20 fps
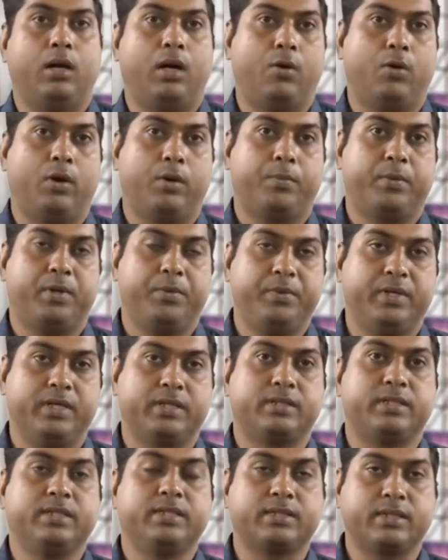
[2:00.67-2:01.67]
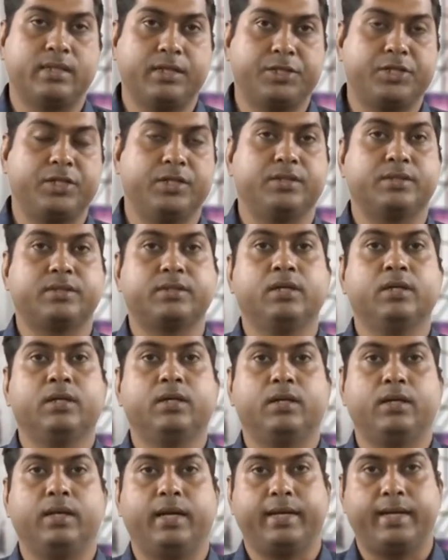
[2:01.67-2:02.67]
our previous discussions
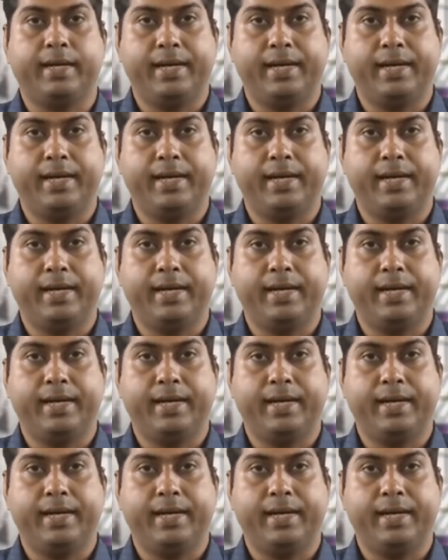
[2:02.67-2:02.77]
like